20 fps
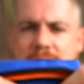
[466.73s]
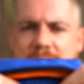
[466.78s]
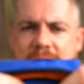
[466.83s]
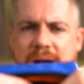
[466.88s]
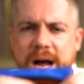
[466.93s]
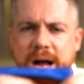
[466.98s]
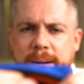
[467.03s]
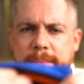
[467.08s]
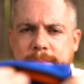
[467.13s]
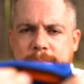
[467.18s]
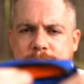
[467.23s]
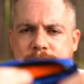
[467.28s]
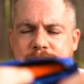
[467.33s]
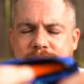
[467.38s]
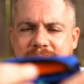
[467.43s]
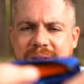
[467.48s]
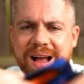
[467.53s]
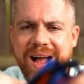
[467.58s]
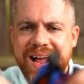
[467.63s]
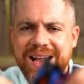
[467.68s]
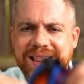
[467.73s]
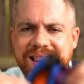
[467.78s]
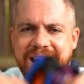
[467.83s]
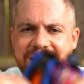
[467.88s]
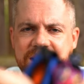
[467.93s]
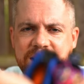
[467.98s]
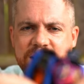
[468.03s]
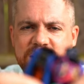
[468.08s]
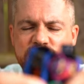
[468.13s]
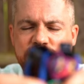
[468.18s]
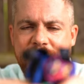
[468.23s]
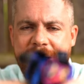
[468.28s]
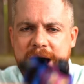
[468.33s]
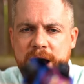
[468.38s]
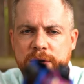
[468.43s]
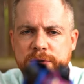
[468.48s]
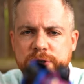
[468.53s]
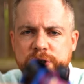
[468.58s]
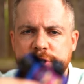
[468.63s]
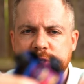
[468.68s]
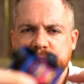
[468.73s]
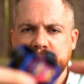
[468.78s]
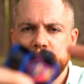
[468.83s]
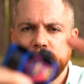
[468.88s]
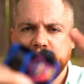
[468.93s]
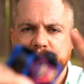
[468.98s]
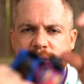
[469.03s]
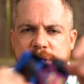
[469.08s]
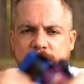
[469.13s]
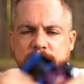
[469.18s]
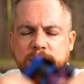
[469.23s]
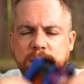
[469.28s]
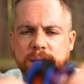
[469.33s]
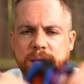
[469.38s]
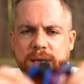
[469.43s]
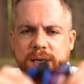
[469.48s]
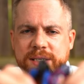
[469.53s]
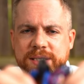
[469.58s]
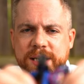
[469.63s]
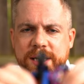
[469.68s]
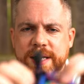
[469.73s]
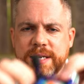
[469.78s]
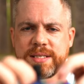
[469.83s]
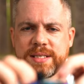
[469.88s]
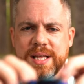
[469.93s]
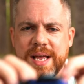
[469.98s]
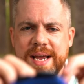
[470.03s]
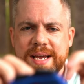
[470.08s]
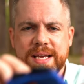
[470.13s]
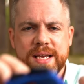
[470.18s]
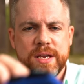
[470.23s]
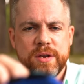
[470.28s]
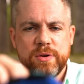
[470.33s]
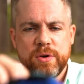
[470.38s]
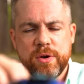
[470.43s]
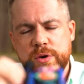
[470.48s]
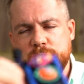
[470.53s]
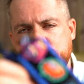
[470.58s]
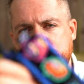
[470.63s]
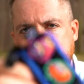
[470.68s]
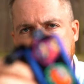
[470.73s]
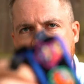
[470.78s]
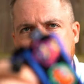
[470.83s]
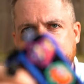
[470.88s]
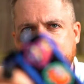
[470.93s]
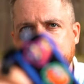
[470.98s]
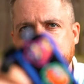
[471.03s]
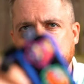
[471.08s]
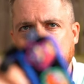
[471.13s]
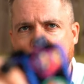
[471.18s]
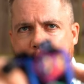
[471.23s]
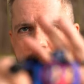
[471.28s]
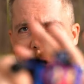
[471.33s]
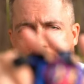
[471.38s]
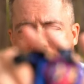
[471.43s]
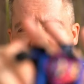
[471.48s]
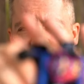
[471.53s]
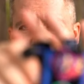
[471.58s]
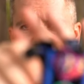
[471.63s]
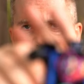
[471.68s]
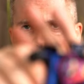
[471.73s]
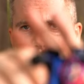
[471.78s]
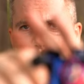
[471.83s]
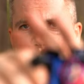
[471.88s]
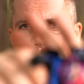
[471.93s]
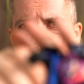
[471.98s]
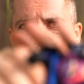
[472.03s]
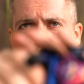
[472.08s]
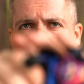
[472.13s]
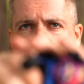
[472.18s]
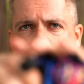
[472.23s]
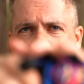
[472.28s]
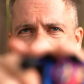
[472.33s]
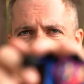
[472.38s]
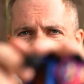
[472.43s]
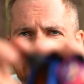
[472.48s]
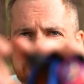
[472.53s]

Um, I like this pouch particularly because it is like, you, you could use it as a wallet too, which I've